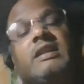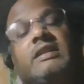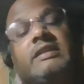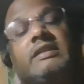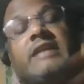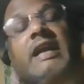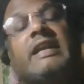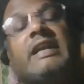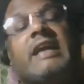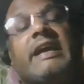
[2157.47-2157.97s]

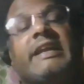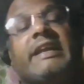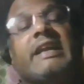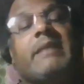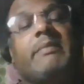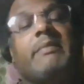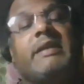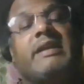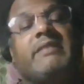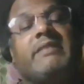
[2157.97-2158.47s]
that idea
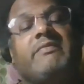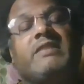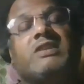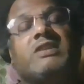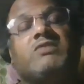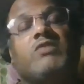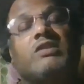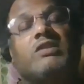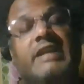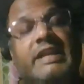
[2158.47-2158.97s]
which
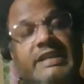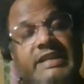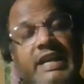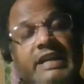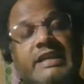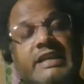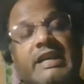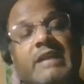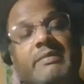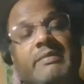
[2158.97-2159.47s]
was
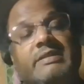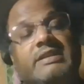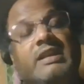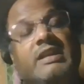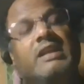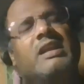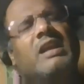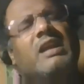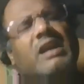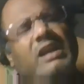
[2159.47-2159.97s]
rejected basically,